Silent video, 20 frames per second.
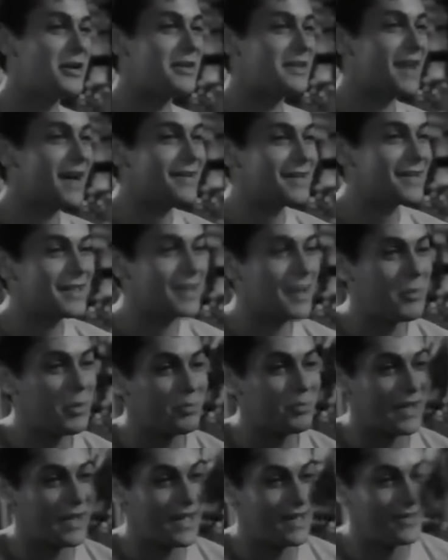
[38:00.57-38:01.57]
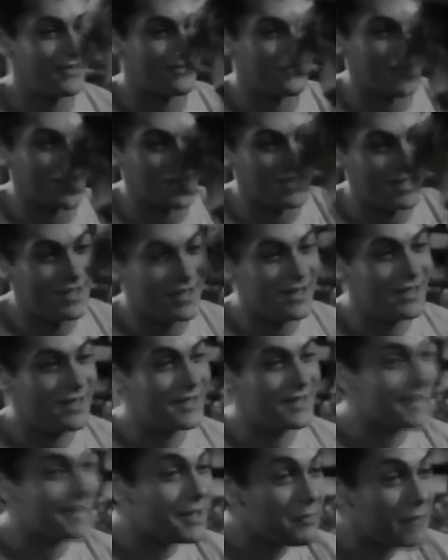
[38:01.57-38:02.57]
was constantly trying to prove
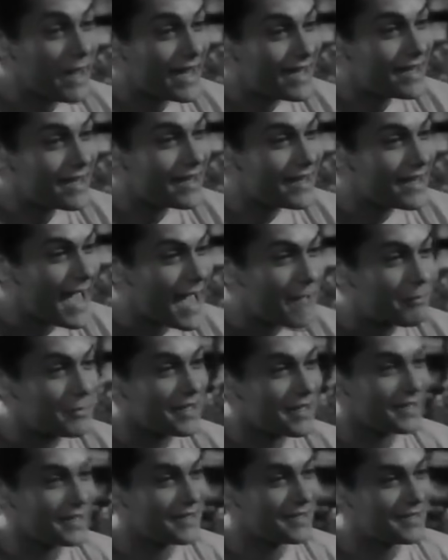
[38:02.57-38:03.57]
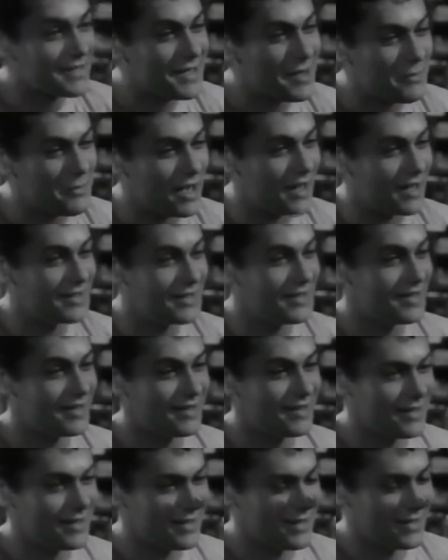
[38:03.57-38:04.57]
he deserved success, but nothing
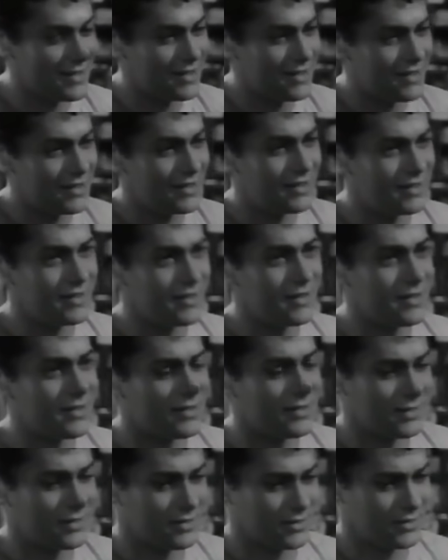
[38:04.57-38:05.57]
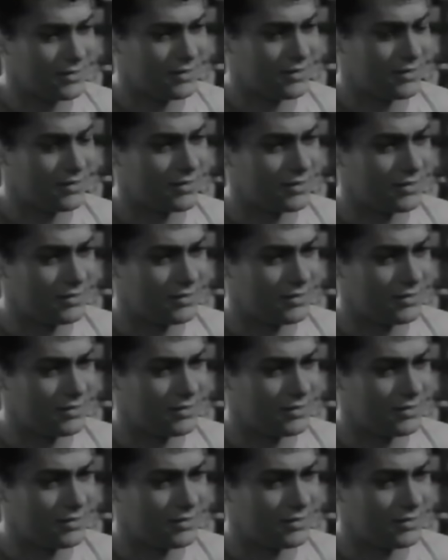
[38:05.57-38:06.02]
ever filled the emptiness inside.